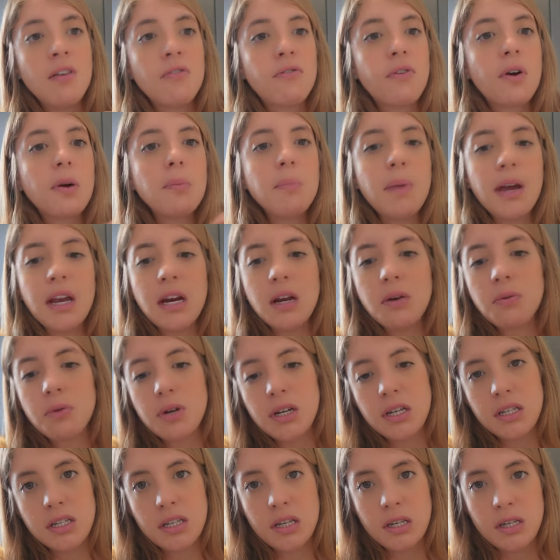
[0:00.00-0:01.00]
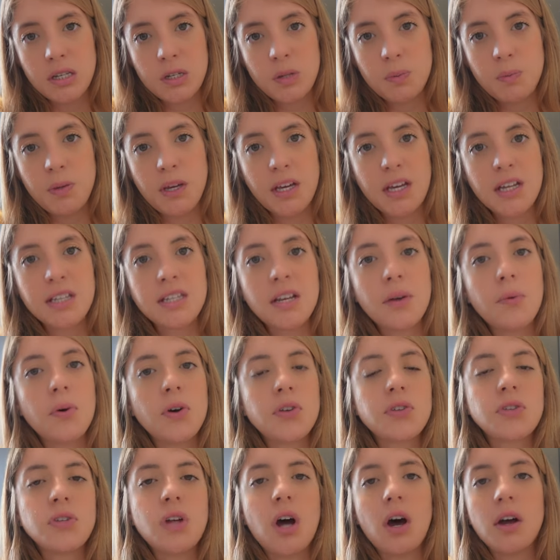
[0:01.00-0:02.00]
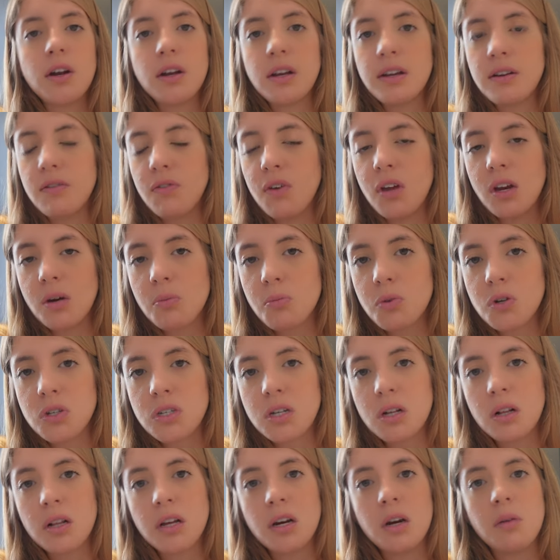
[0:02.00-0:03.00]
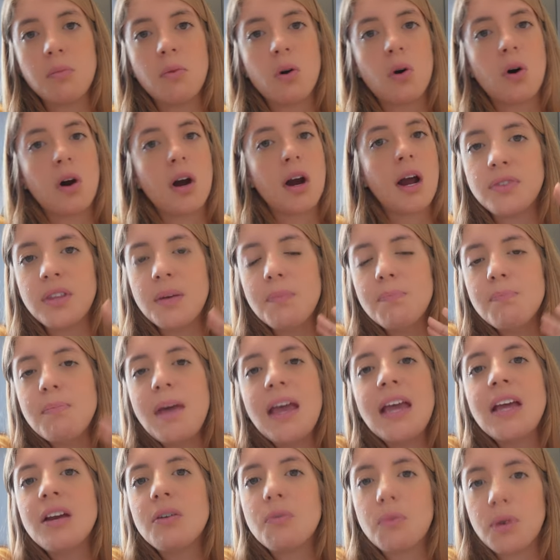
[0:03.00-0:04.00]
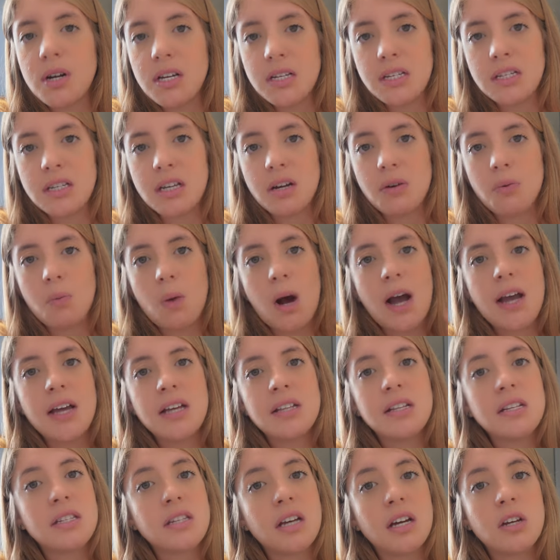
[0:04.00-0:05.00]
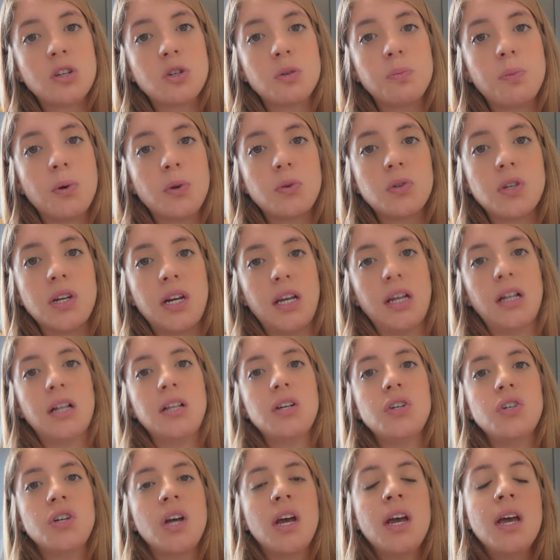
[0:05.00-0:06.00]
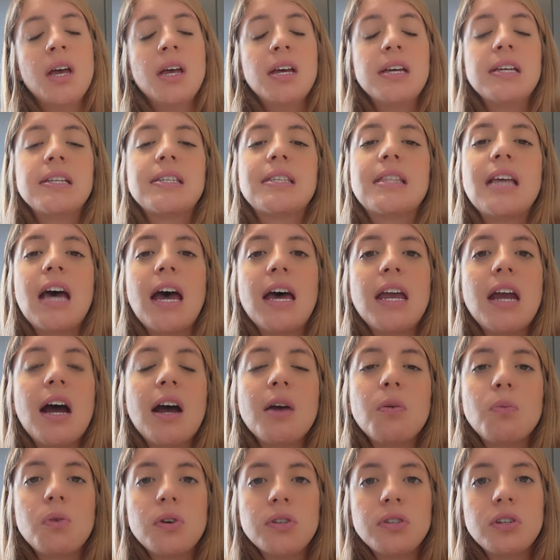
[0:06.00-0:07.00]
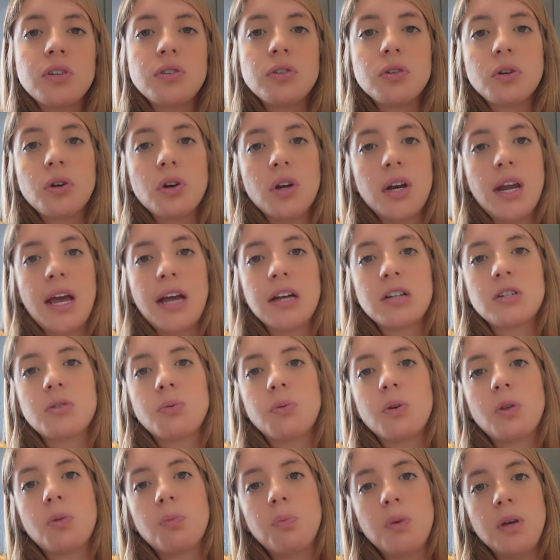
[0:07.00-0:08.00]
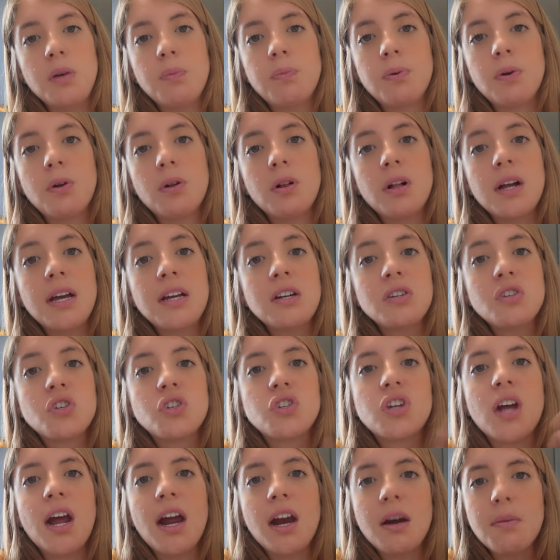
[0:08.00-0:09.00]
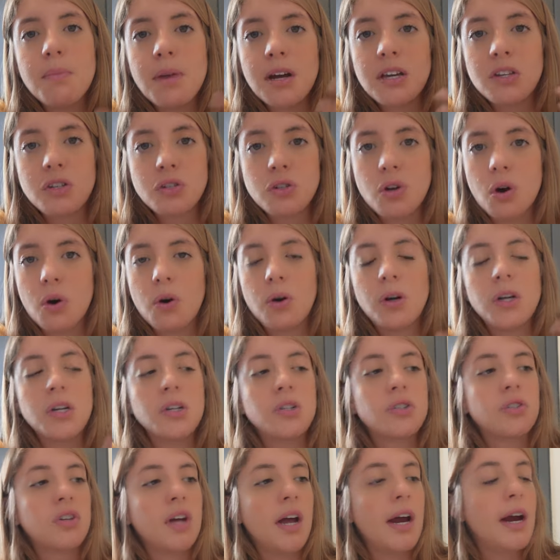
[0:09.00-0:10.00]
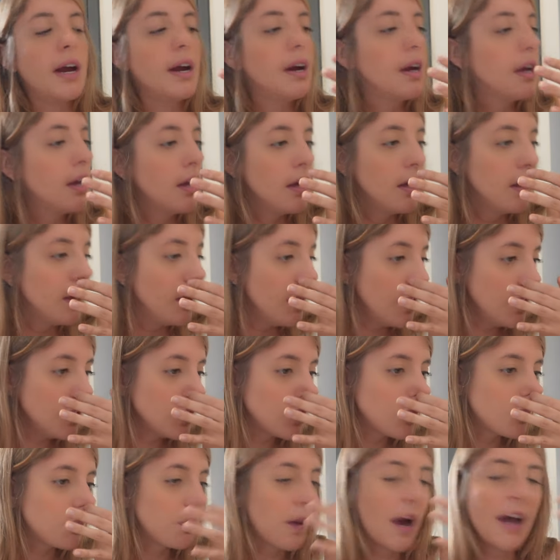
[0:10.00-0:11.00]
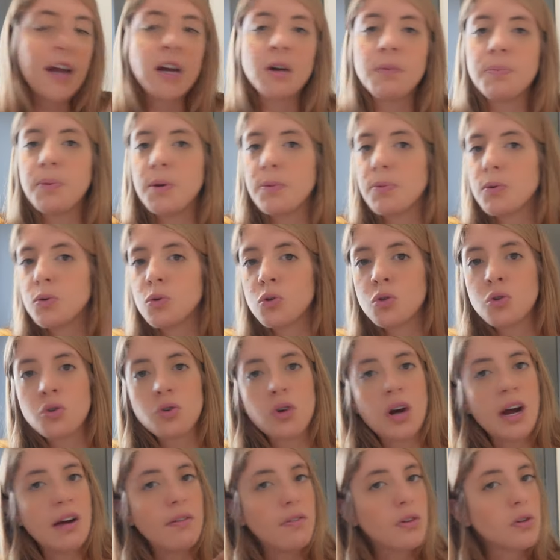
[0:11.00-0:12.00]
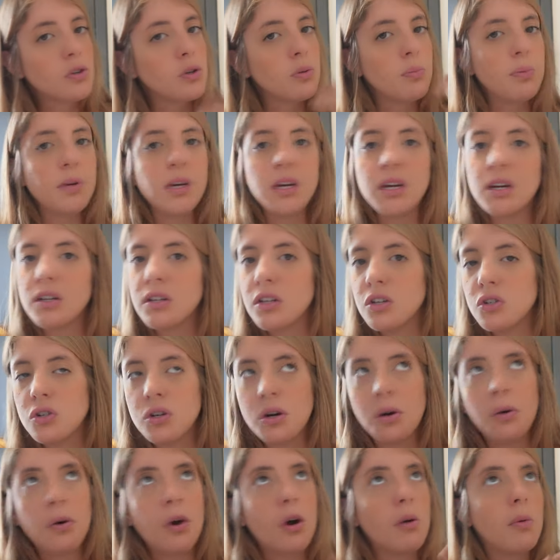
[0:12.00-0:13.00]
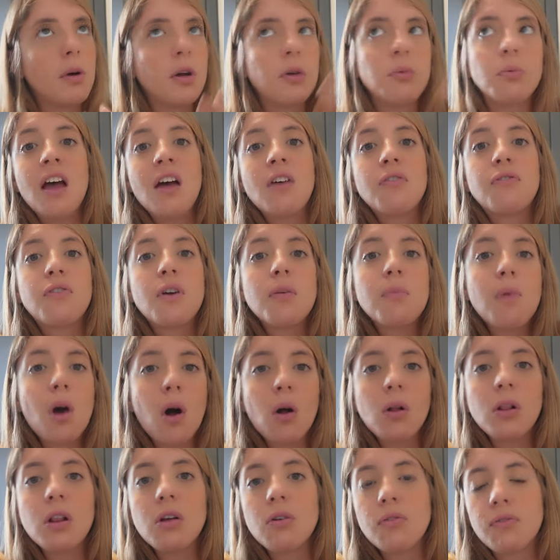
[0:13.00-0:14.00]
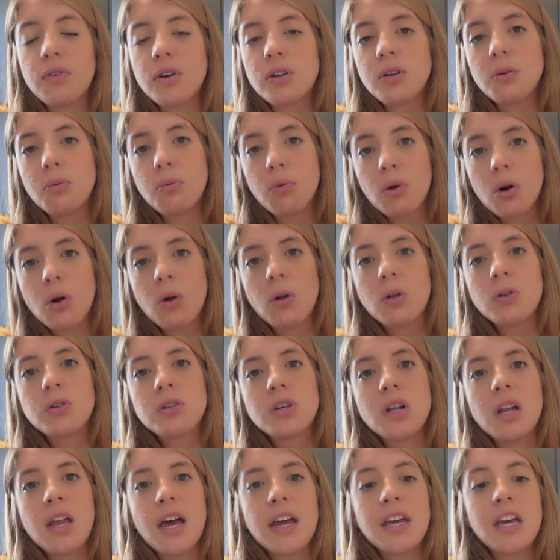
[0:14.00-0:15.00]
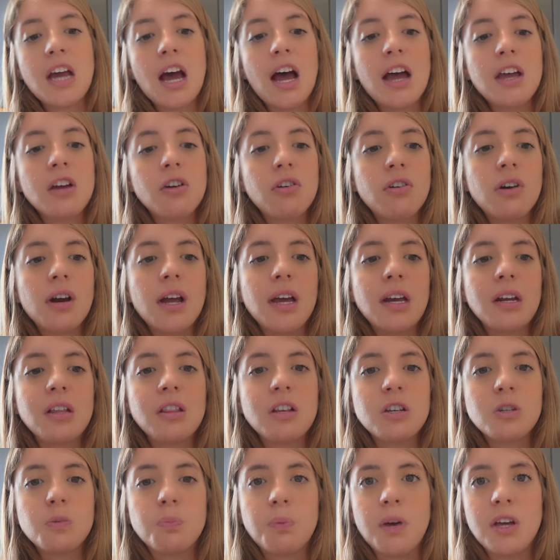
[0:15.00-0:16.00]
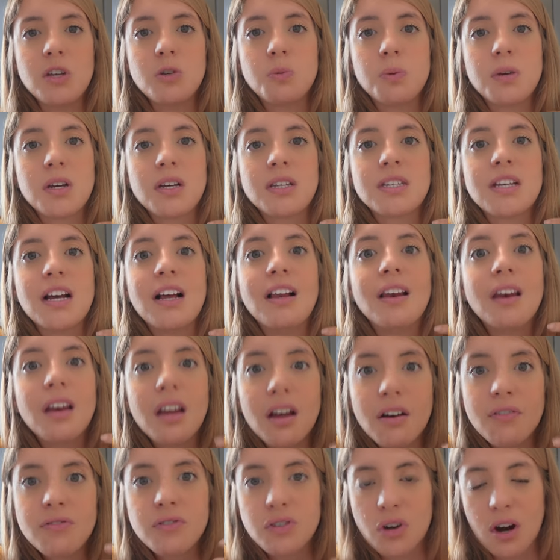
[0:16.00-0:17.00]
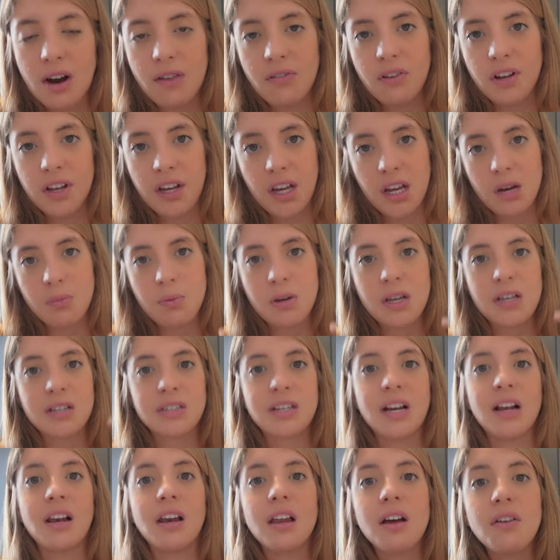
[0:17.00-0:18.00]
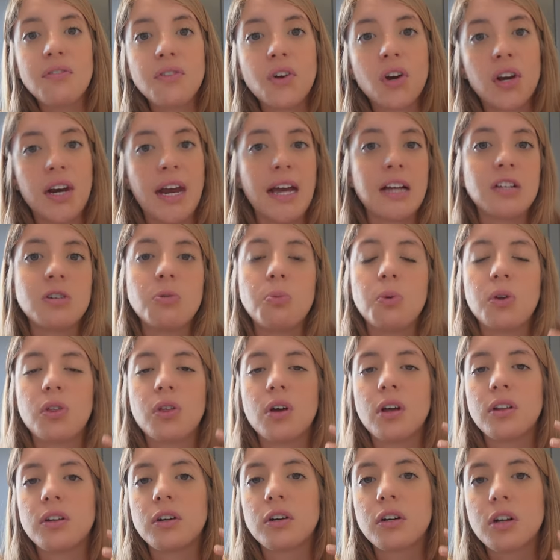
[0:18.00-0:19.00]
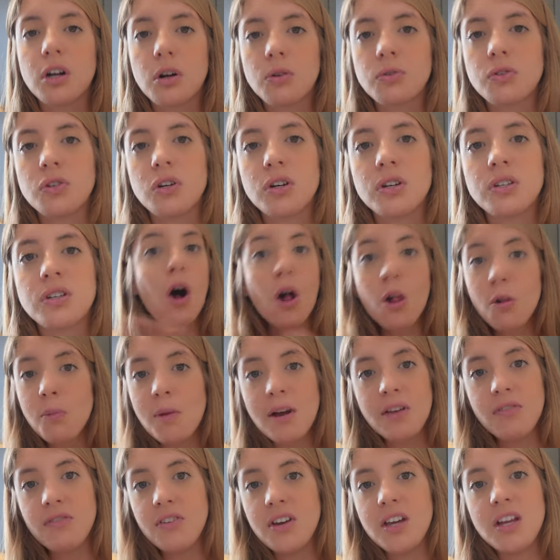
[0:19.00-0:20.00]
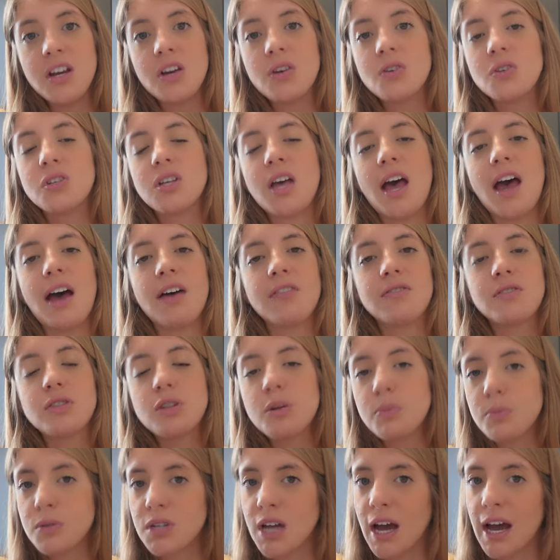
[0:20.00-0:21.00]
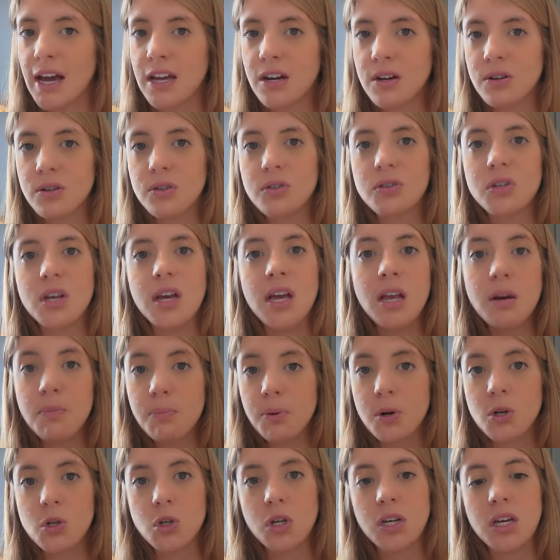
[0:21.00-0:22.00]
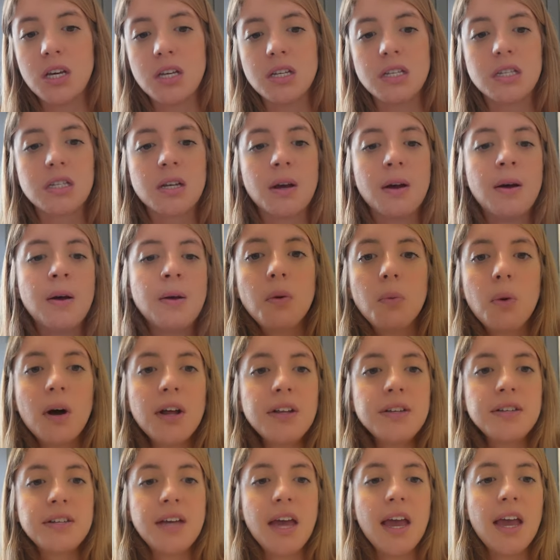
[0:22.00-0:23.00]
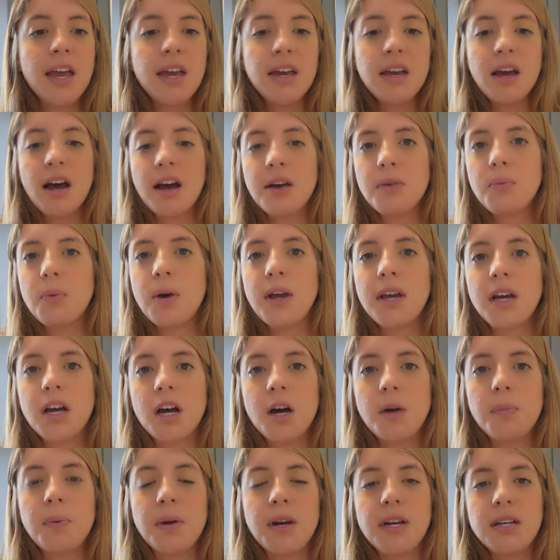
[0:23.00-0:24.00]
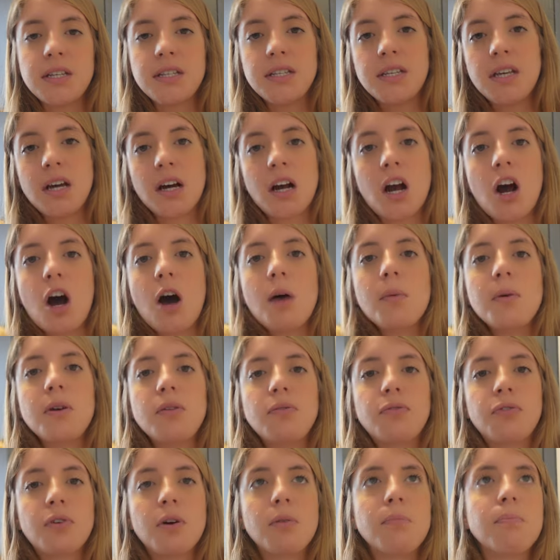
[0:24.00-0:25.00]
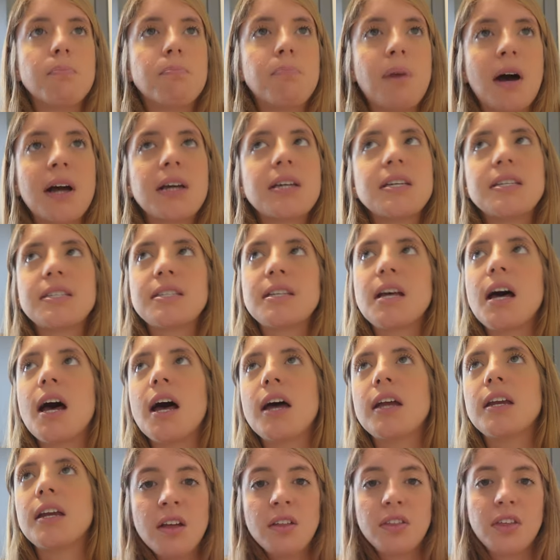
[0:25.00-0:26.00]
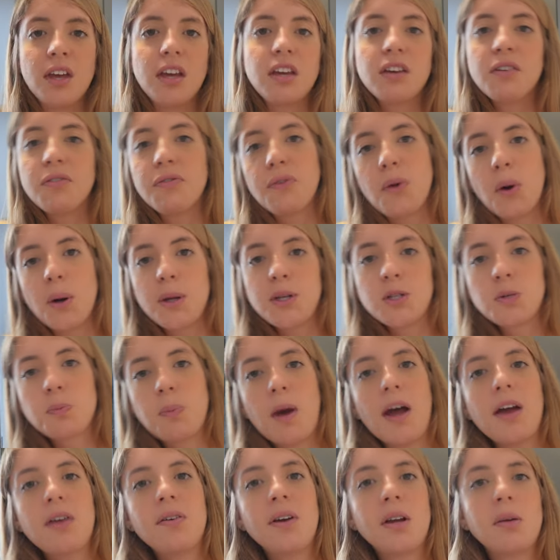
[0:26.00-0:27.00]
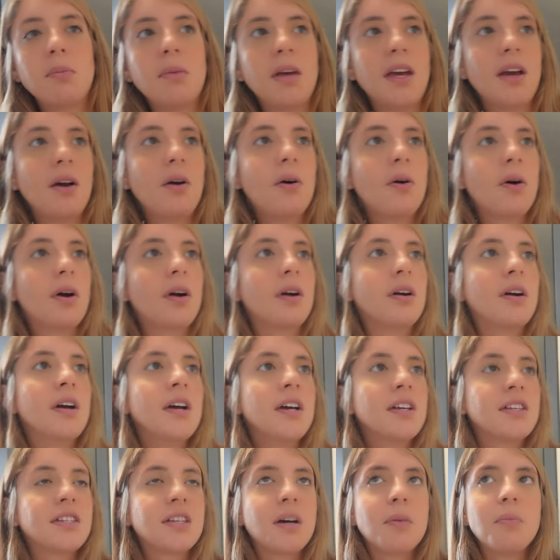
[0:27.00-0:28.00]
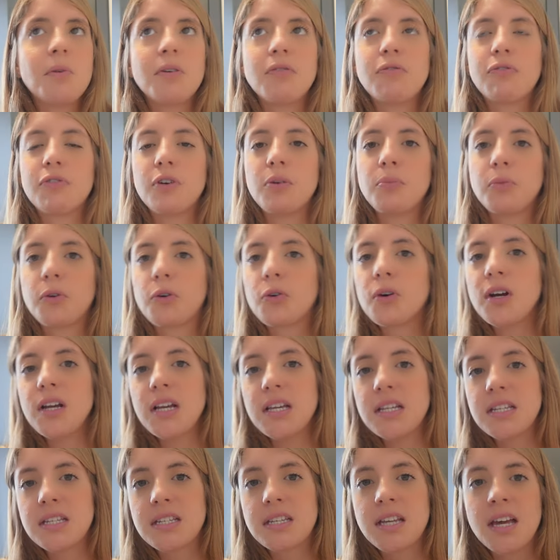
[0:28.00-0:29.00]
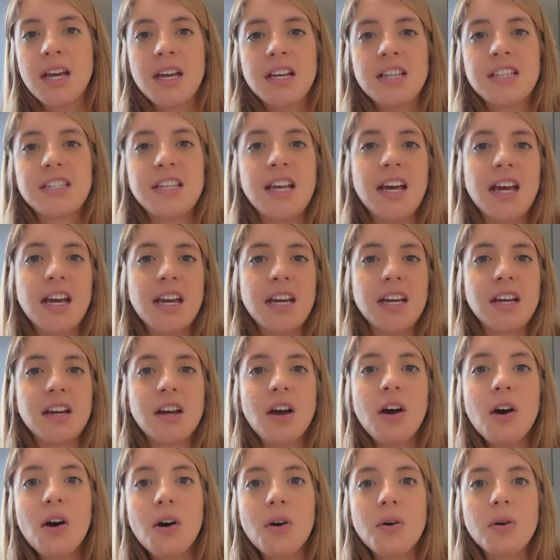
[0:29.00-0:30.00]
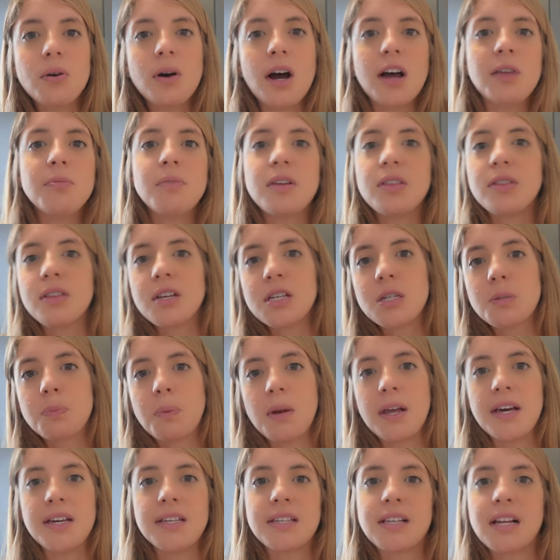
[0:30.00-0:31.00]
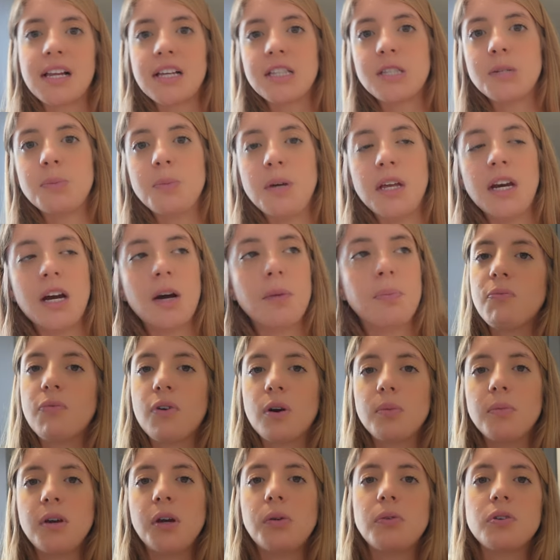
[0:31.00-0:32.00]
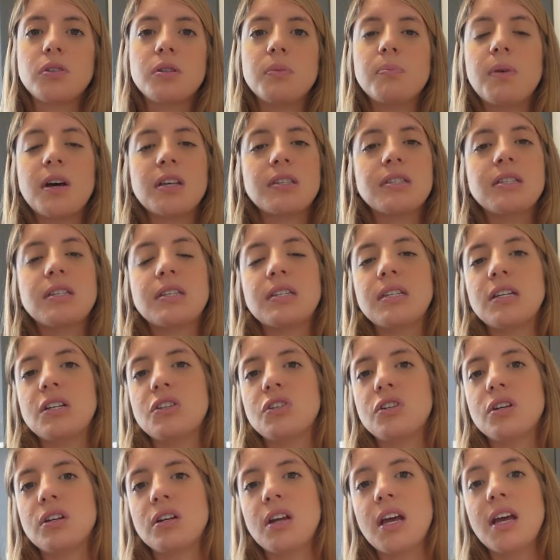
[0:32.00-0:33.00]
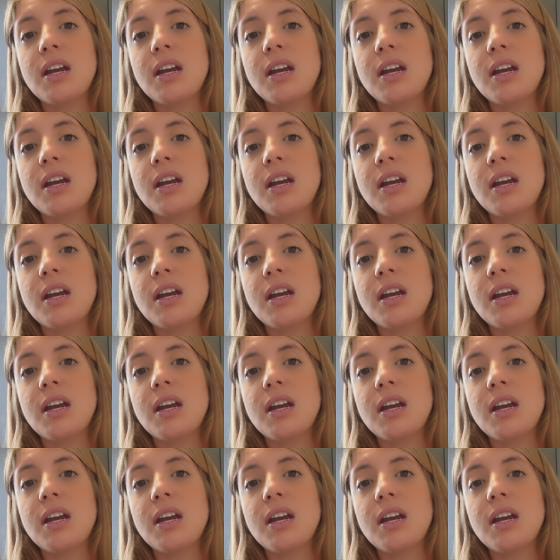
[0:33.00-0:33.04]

For many reasons, because I was not living in Brazil anymore. The main reason why I decided to post in English is that I wanted to connect with people and share my story, inspire people to travel, to be a digital nomad from all over the world. Like, I created this page because I love traveling and because I love connecting with other cultures. All my videos have subtitles in Portuguese. One day I wake up and I see a comment from Pakistan, thank you for inspiring me, or someone from Greece saying, oh, I'm in this place, let's meet up. For me, it was the best decision.